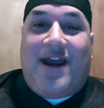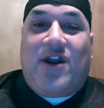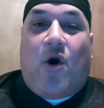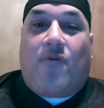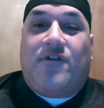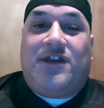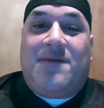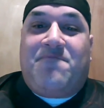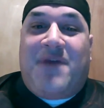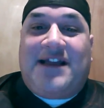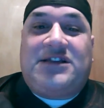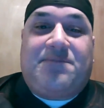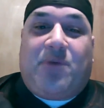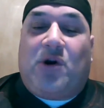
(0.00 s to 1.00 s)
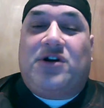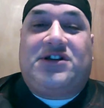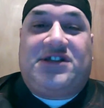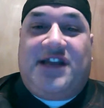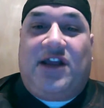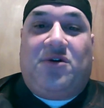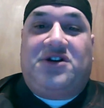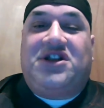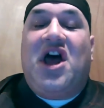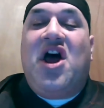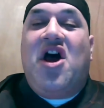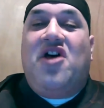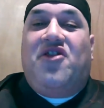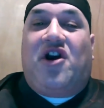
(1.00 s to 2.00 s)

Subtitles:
win over the Pittsburgh Steelers,